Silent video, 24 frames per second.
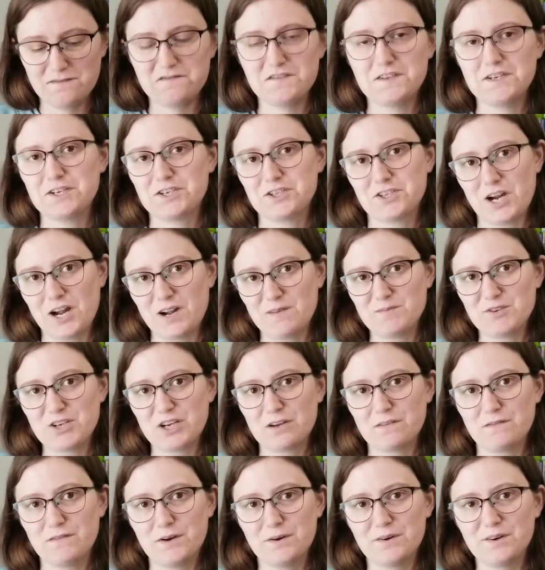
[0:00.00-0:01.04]
finished
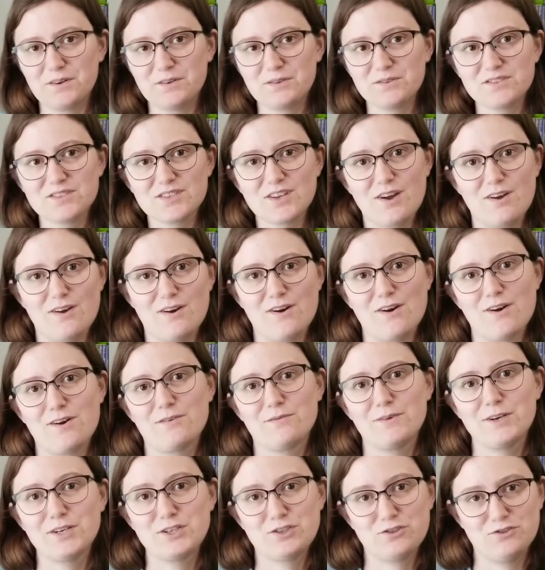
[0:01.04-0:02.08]
object photos are
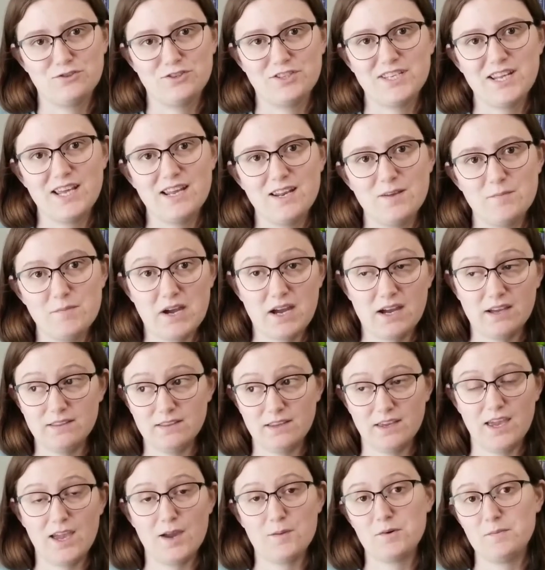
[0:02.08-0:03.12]
Richard standing behind the
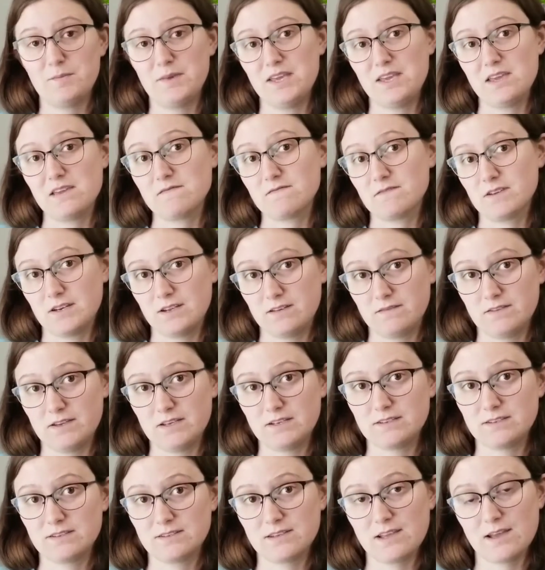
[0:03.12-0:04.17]
camera making funny
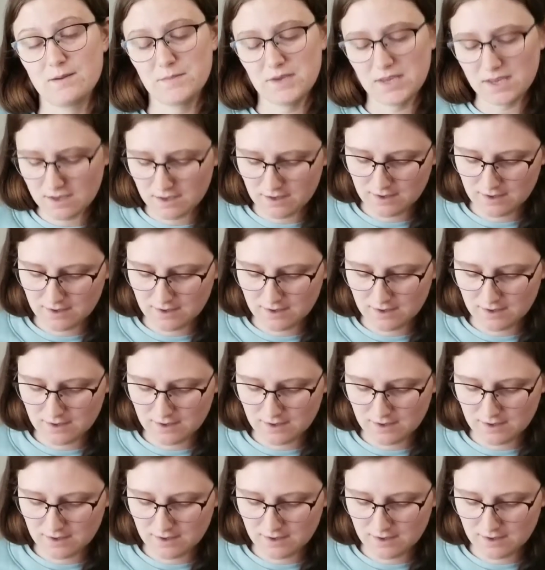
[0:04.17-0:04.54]
faces at me.